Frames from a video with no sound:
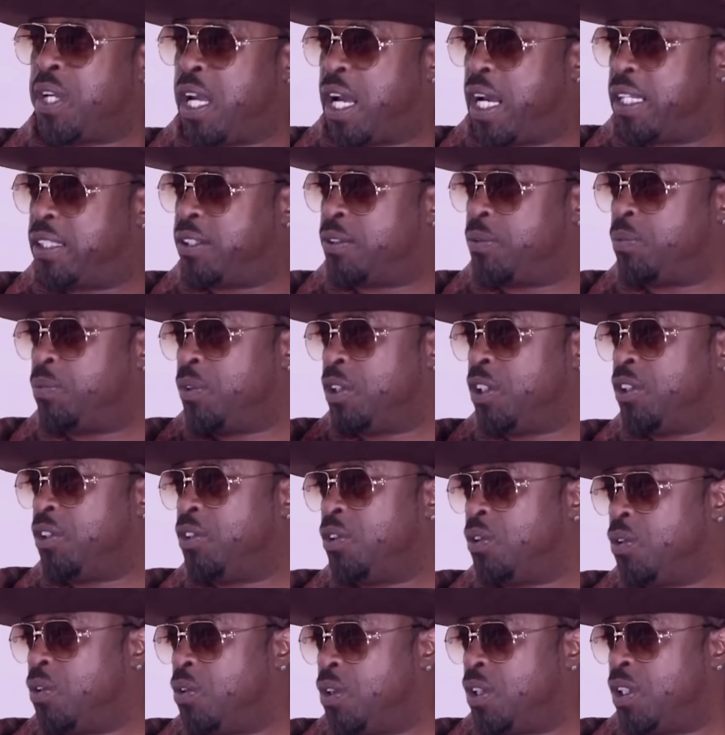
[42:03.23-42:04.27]
we had to
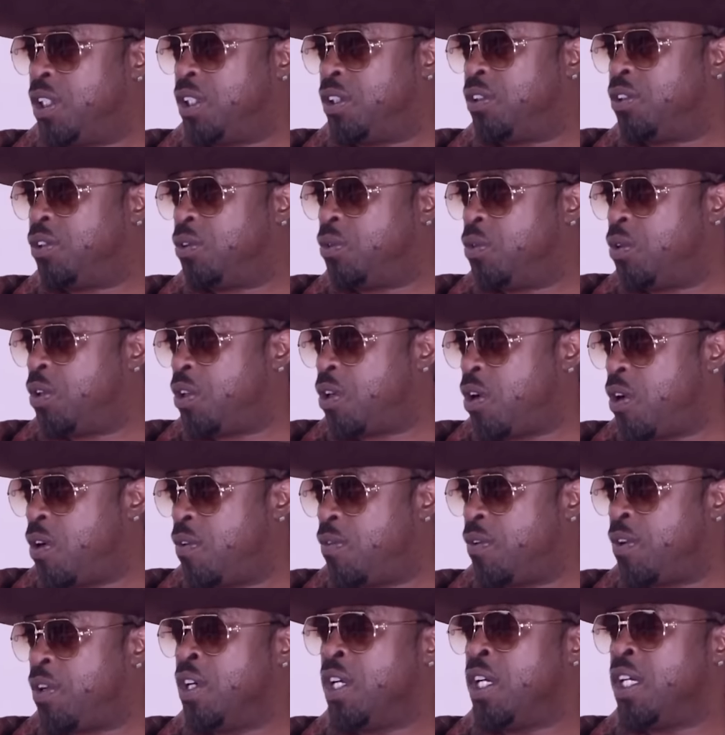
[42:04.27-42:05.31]
redo it and do it
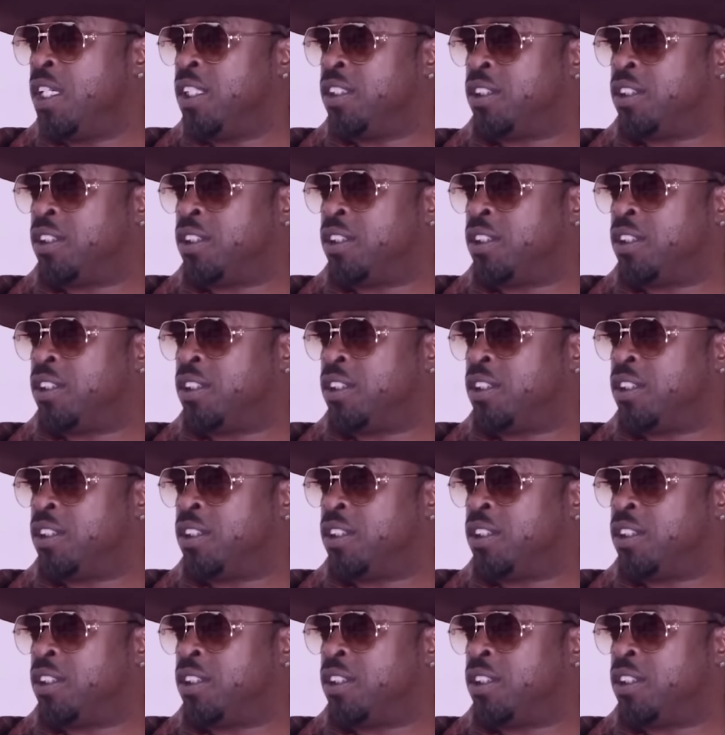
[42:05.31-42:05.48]
over.